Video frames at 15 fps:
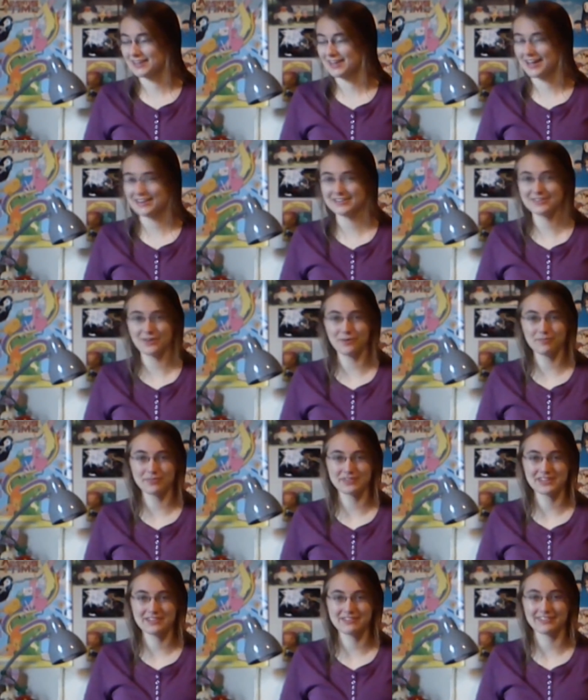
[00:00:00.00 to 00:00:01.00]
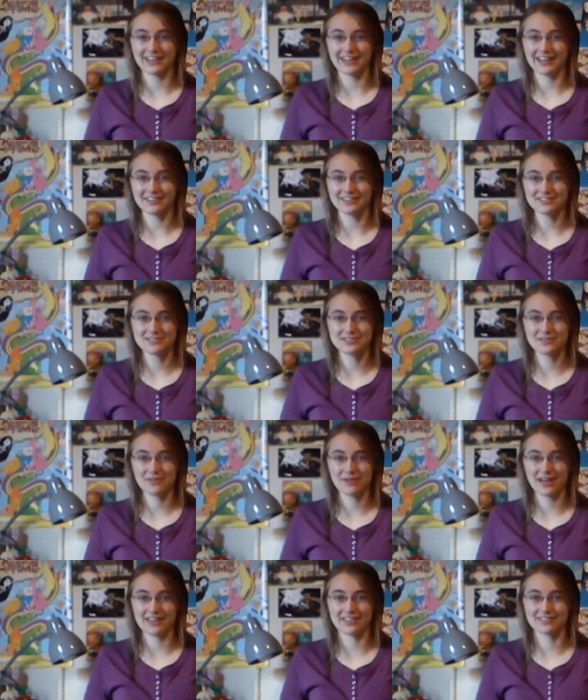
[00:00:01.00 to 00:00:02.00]
I don't believe that. There's no
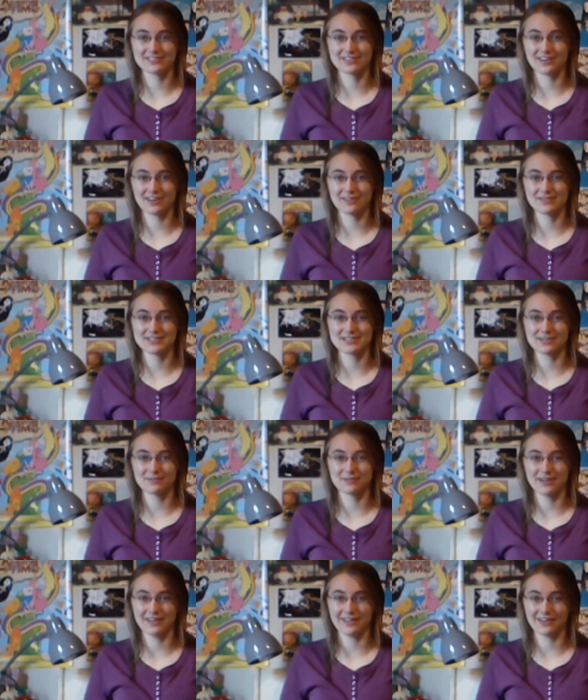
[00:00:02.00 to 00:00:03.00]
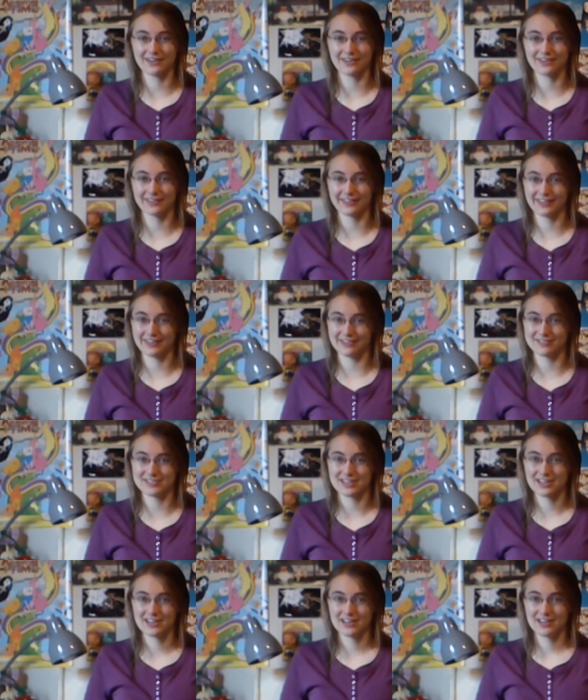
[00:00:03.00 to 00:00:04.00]
way. There's got to be some way that Connor lives.
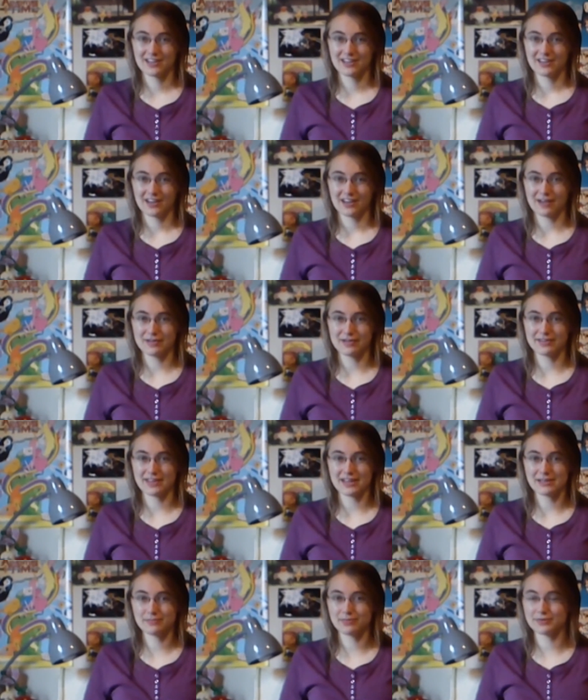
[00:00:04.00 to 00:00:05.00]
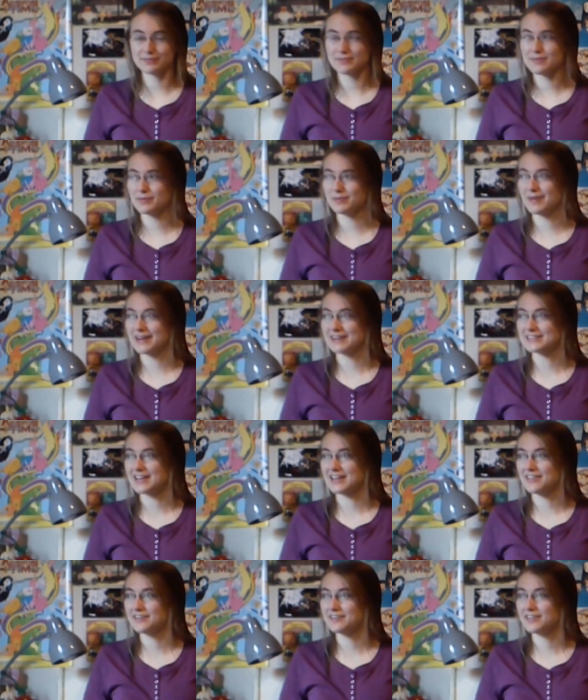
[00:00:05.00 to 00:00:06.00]
I mean, they can put people back
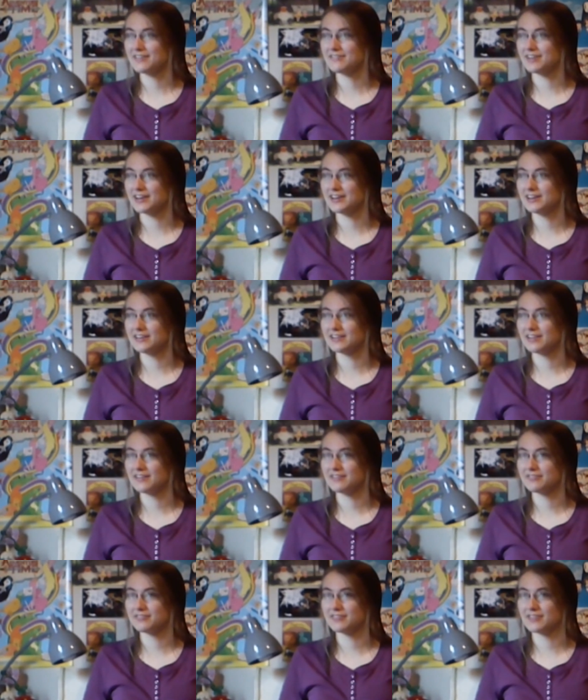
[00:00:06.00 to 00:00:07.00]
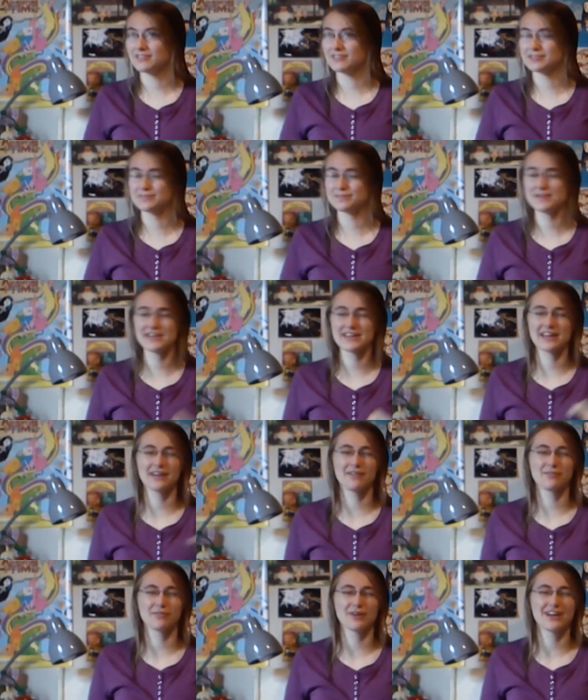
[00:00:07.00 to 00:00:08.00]
together. They've done it. They've done. Speaking
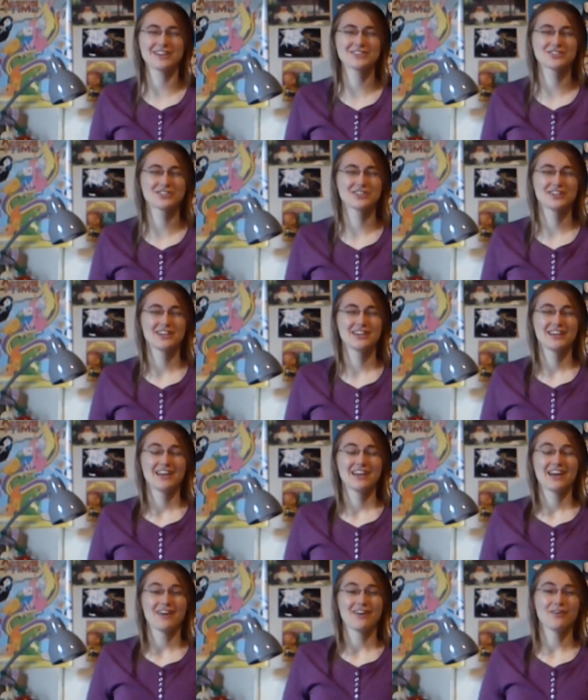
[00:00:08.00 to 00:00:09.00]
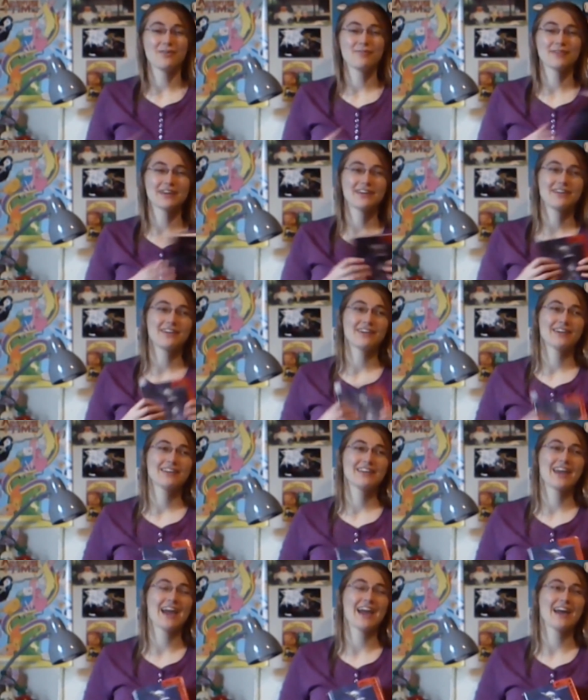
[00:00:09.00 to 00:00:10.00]
of which, oh my God,
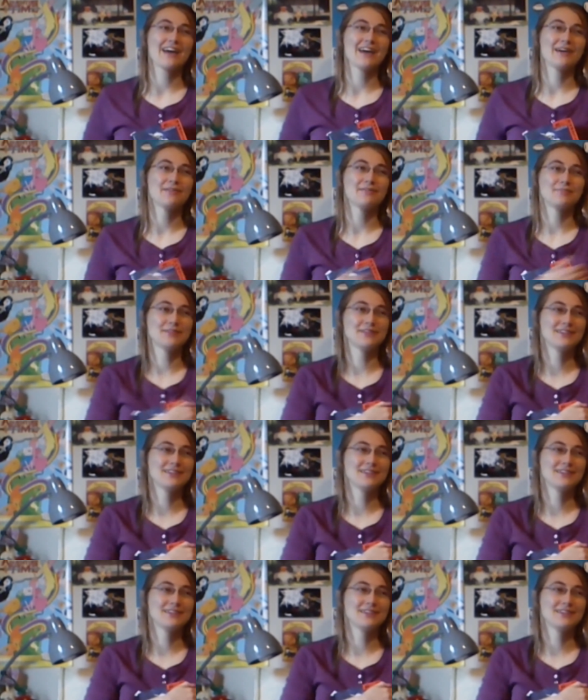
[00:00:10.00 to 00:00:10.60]
Cam.